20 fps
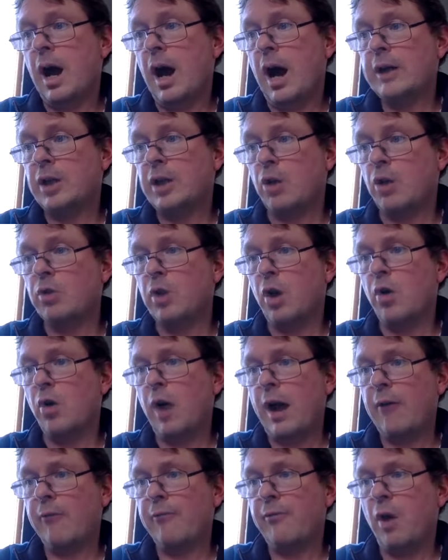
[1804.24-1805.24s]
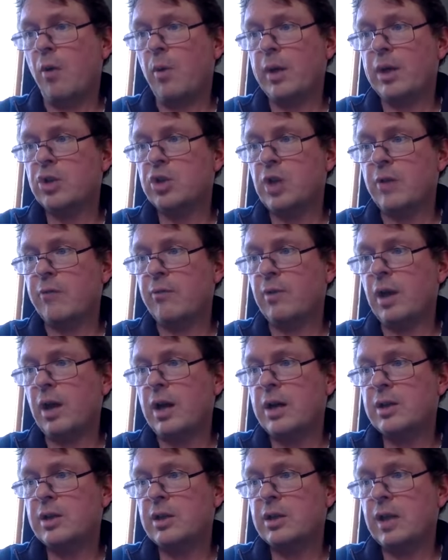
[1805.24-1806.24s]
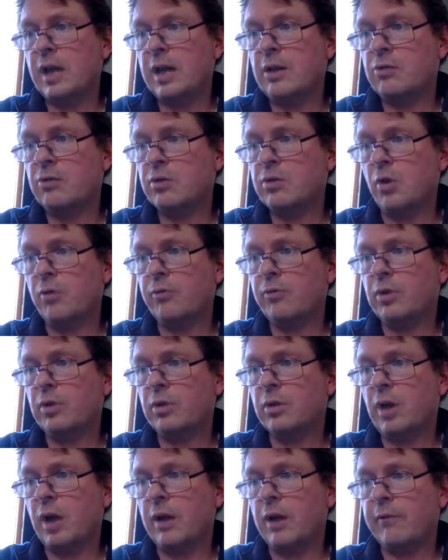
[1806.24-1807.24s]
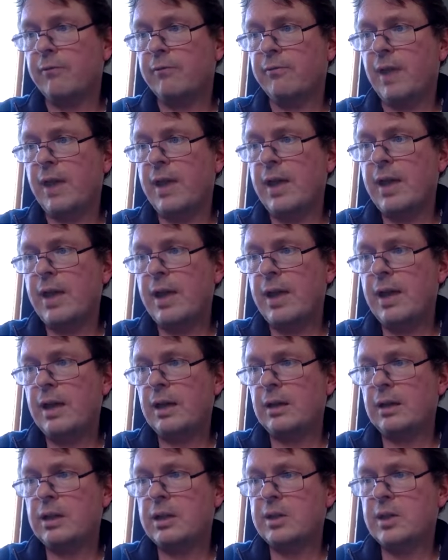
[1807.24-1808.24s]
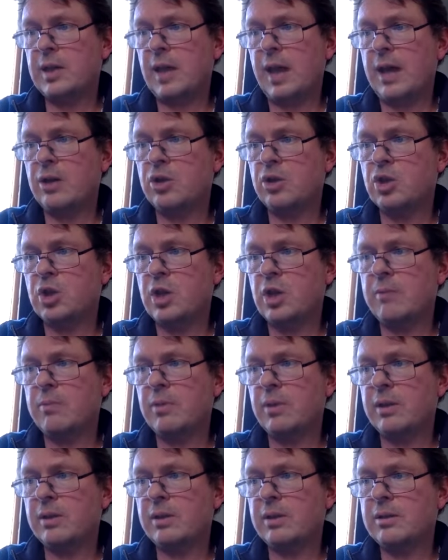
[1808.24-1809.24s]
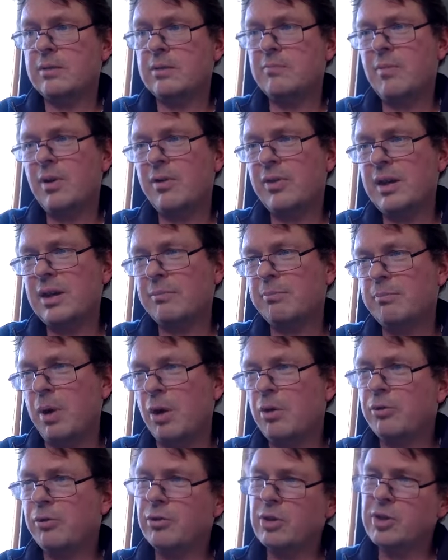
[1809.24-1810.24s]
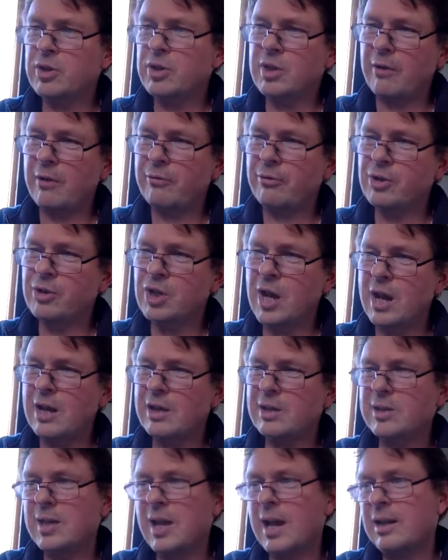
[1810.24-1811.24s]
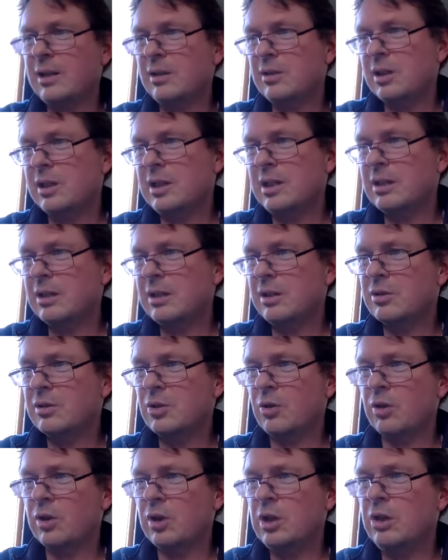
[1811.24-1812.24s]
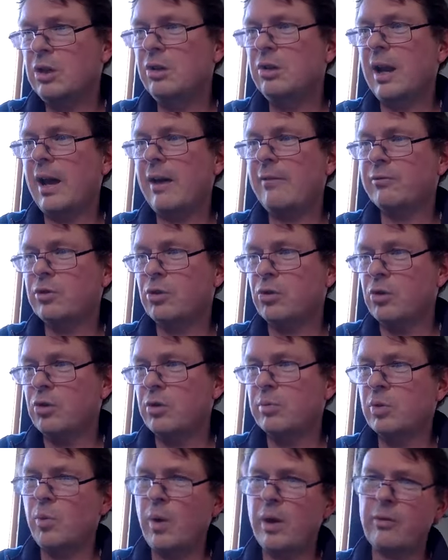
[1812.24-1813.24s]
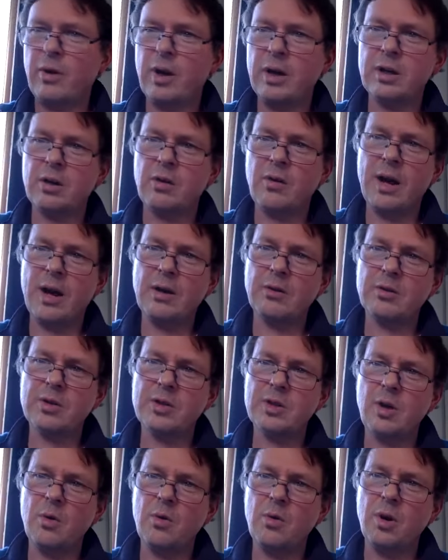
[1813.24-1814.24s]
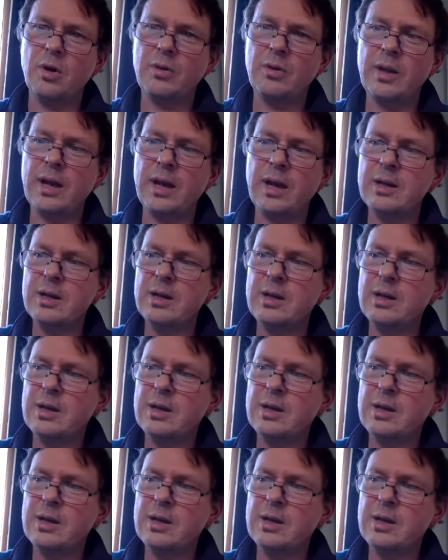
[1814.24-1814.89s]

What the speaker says: I don't know how far one can generalize. The data is often kind of fairly sketchy, but I think both in the suffragettes and indeed in sort of new left groups, whether underground and so on, that